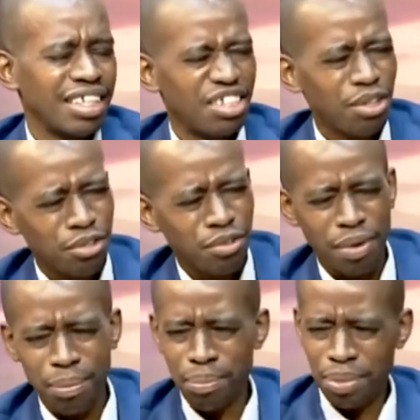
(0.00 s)
there's not
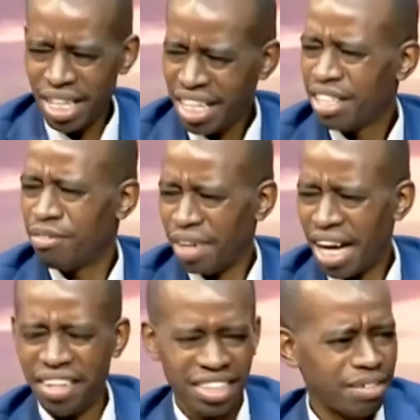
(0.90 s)
of a big
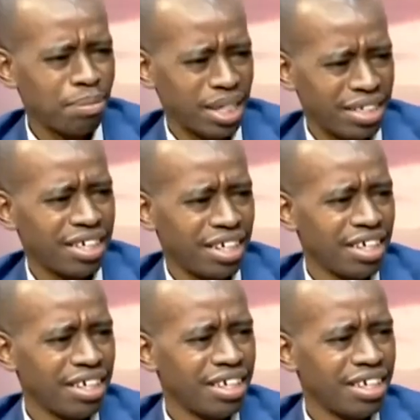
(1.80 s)
variance per se.